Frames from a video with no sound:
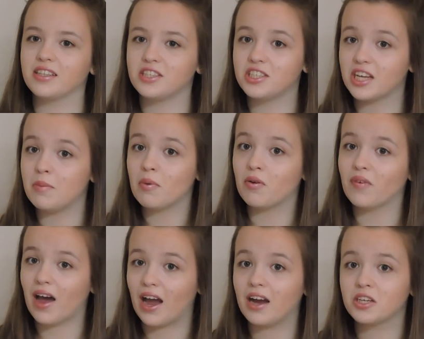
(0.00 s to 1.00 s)
the shape of
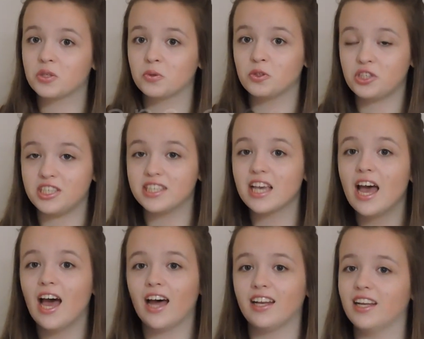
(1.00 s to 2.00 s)
actual jeans.
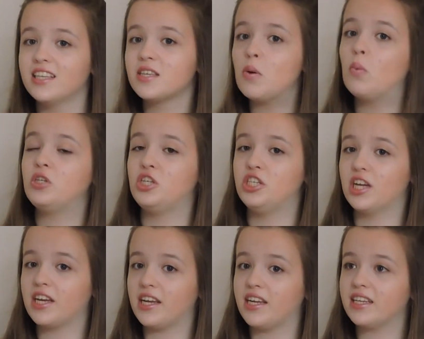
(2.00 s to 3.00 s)
Unless it was
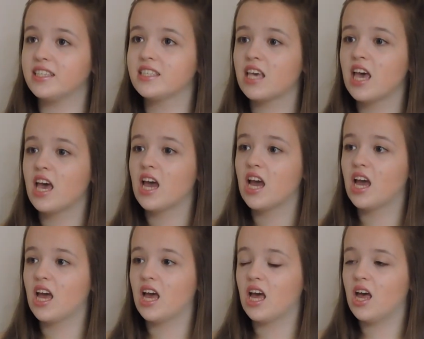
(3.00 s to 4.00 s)
jeggings,
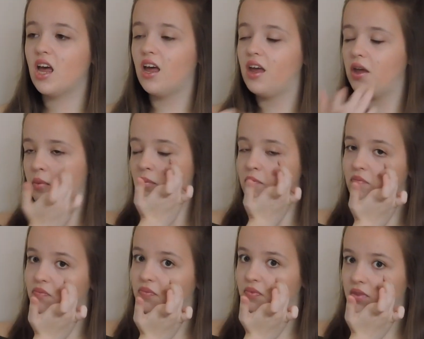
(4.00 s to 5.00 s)
then
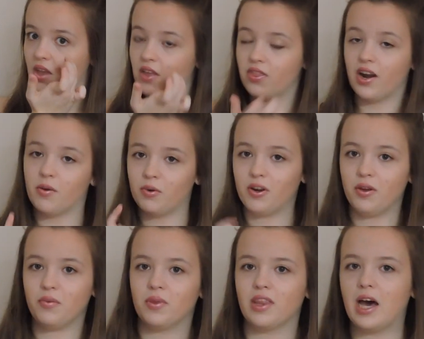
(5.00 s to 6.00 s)
I will go
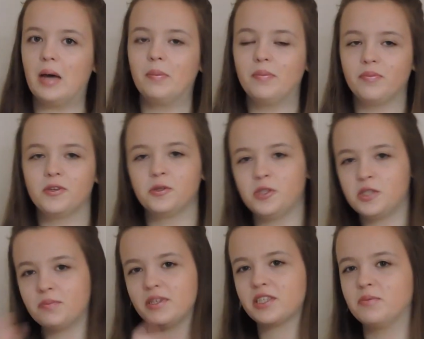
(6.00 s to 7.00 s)
with that. Should we
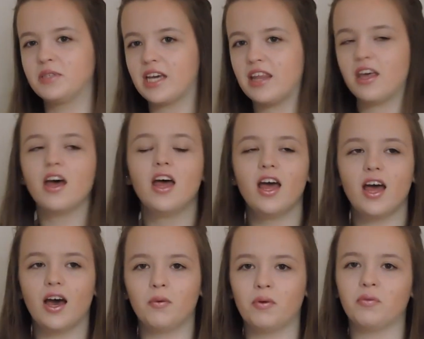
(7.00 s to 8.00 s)
just mix them together?
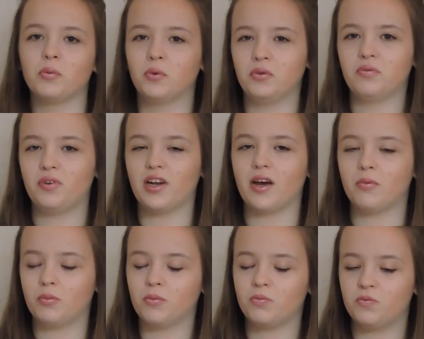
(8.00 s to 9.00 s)
However, for now,
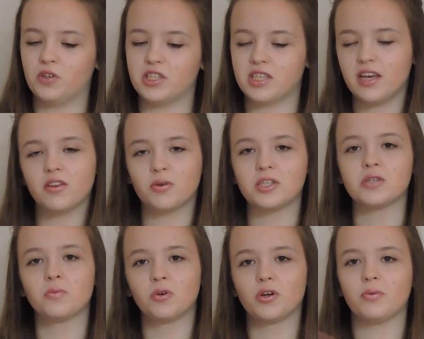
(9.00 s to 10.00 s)
for the sake of the
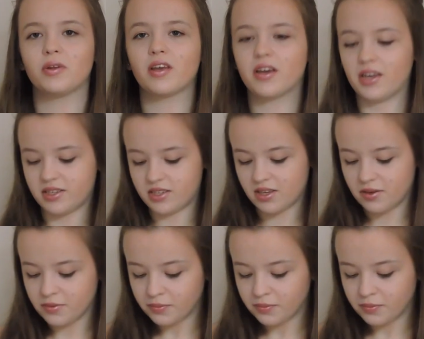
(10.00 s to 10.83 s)
question, we'll go with leggings.